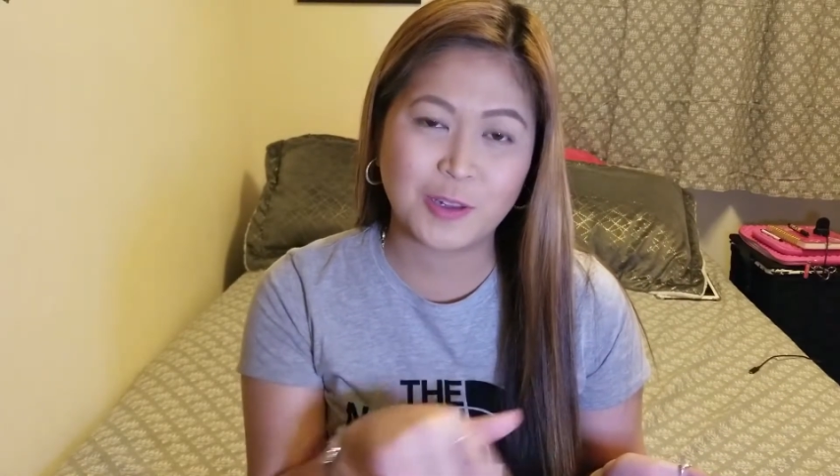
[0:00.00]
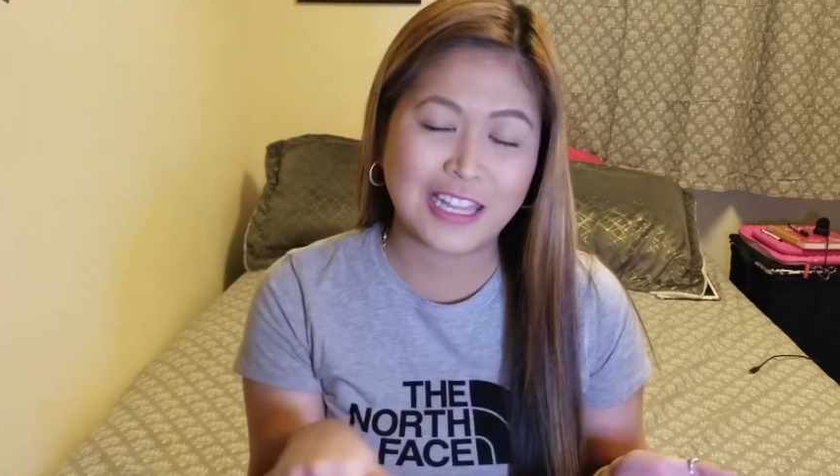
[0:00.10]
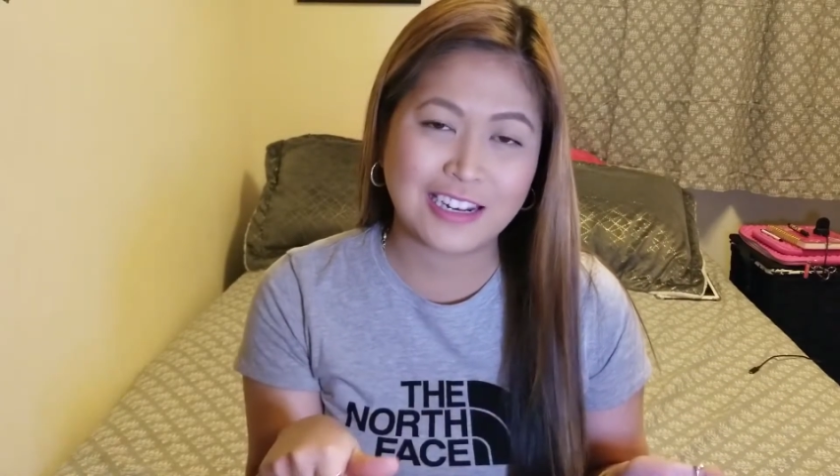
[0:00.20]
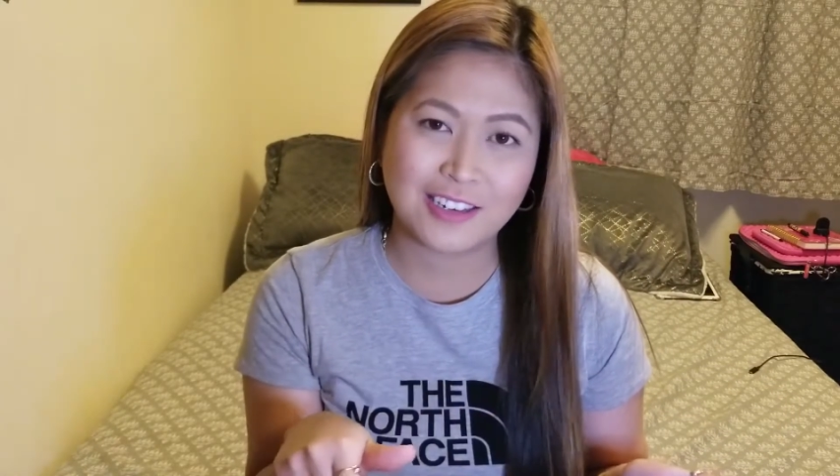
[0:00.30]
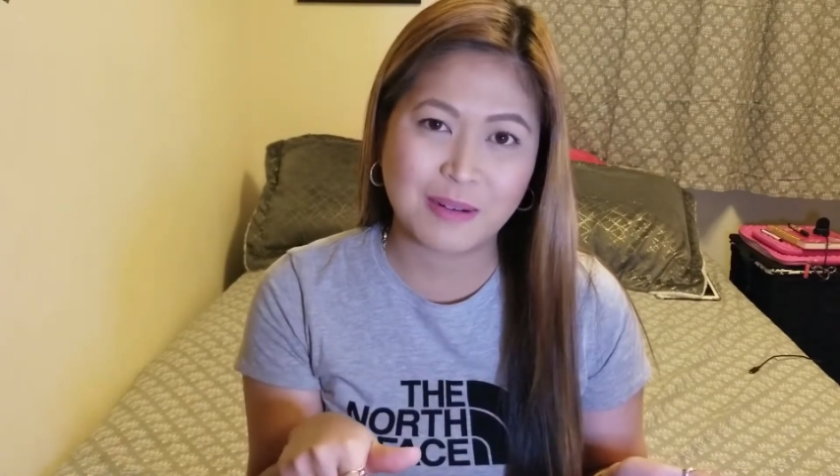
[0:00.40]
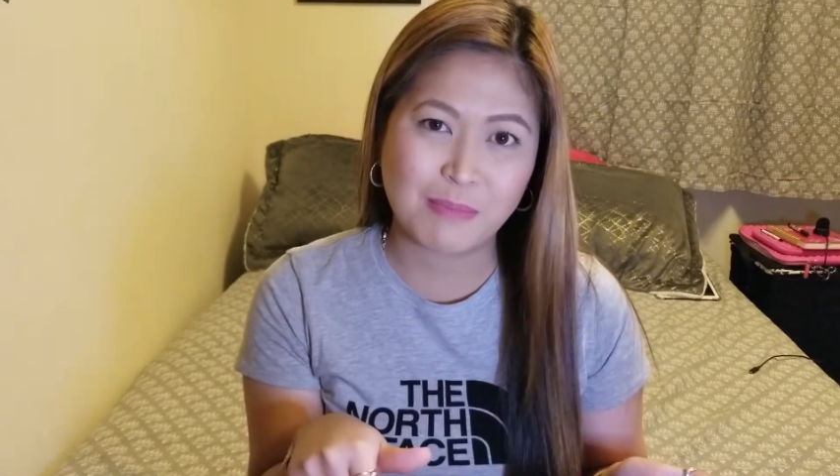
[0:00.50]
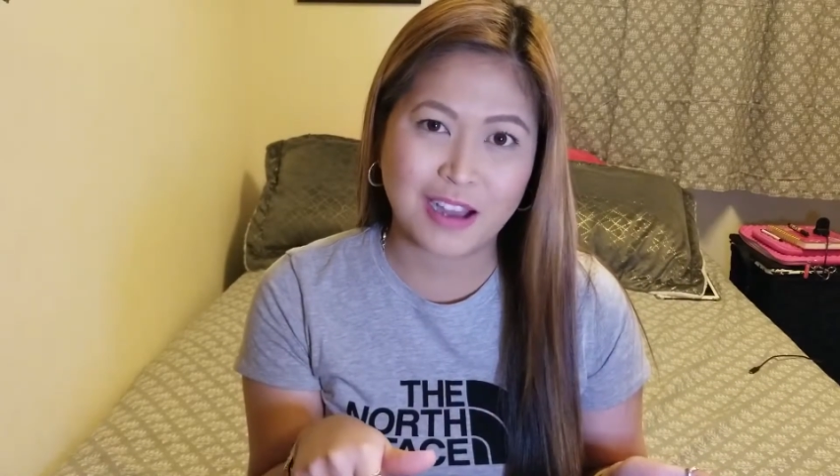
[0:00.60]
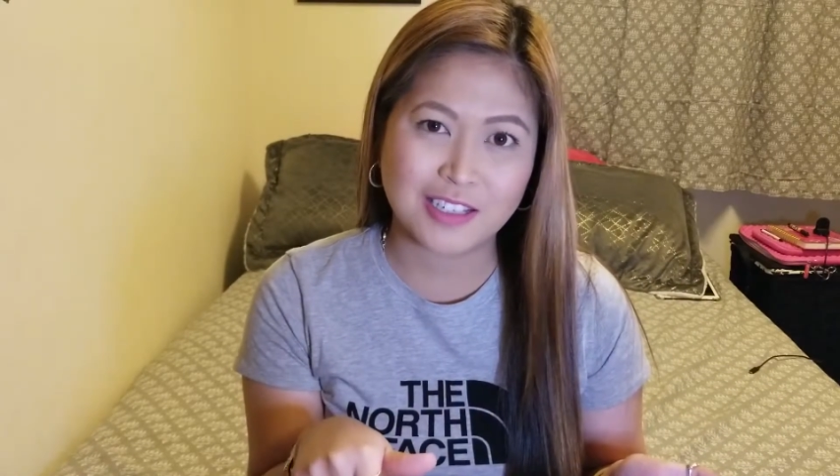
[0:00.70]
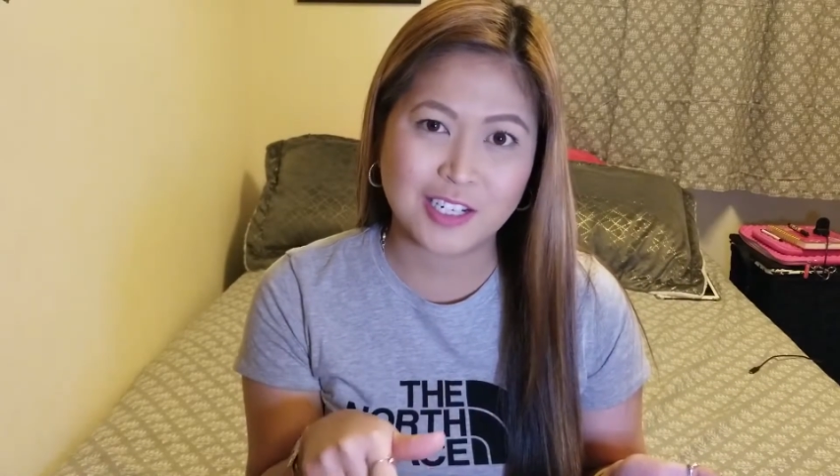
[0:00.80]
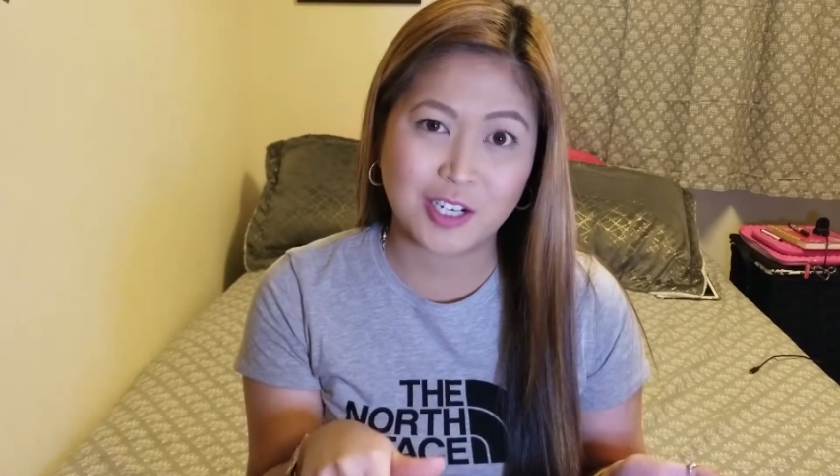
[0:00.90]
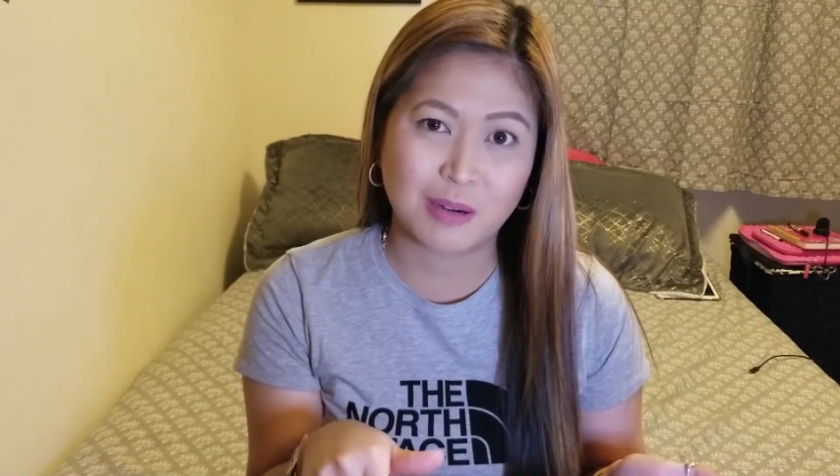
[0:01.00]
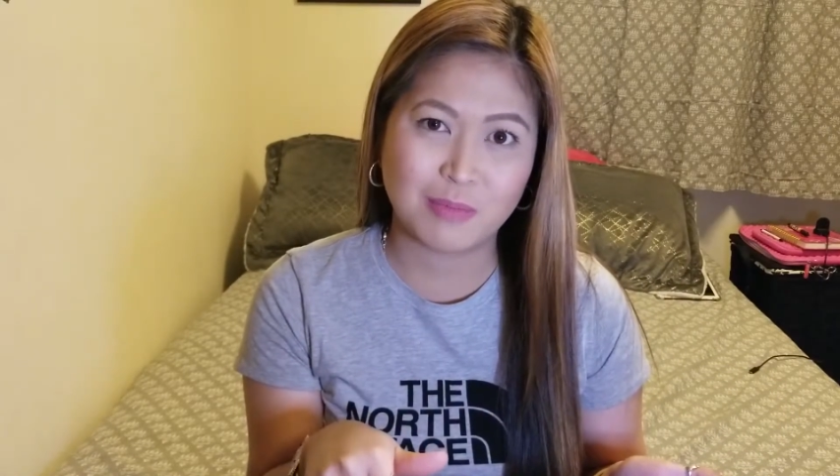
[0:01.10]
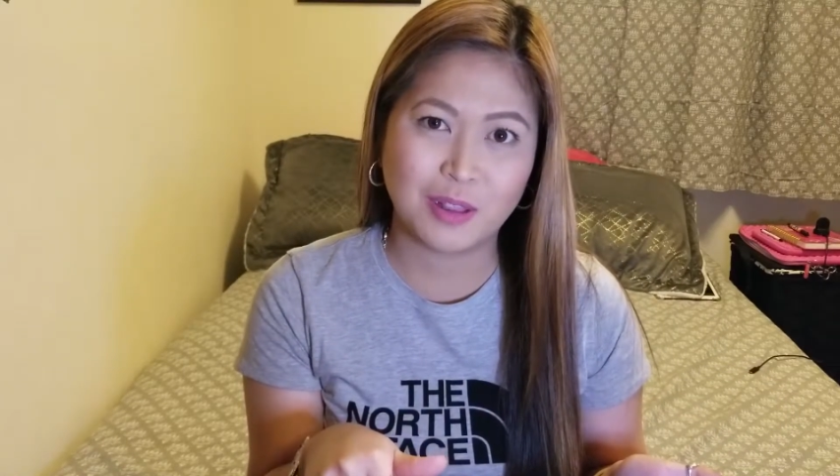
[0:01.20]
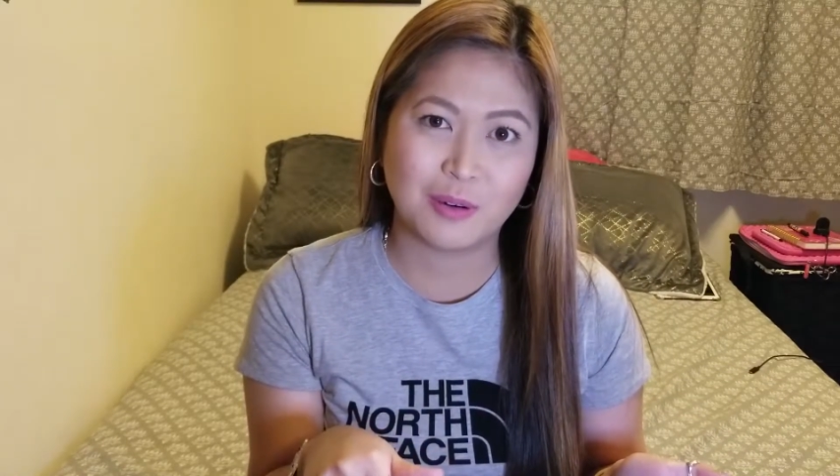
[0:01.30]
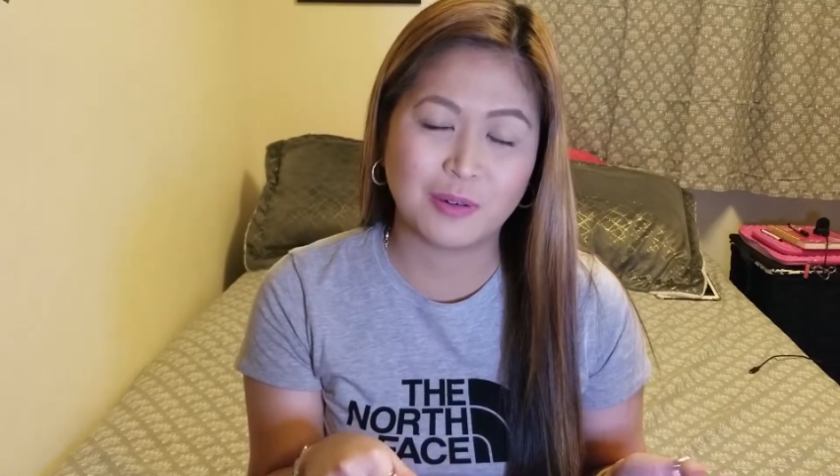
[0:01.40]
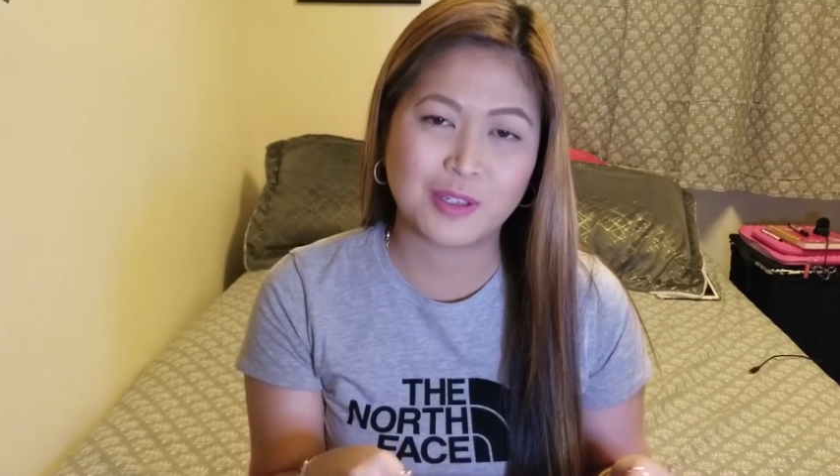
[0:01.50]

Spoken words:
link ng Boxycharm below.